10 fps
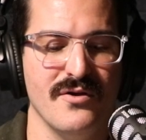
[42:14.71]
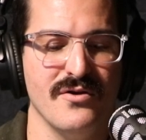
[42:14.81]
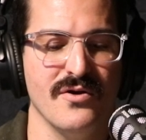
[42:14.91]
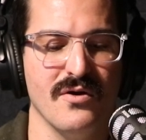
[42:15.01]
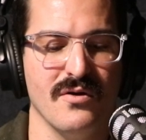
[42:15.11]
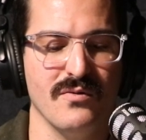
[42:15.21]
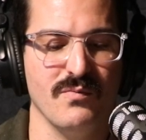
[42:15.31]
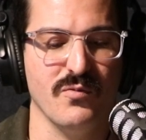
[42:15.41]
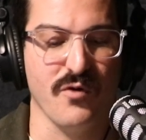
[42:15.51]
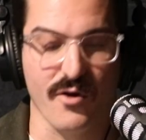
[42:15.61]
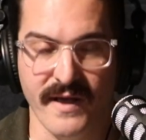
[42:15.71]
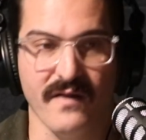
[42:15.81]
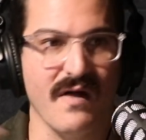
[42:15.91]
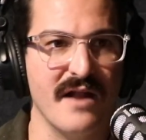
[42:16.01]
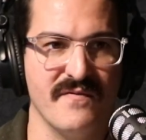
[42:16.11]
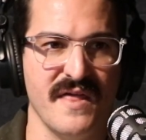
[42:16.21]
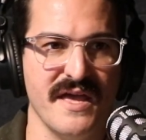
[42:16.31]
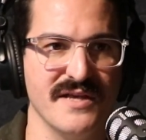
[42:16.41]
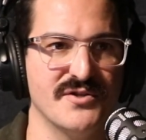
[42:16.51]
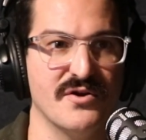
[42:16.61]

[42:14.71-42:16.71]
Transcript: you're learning a lot of things,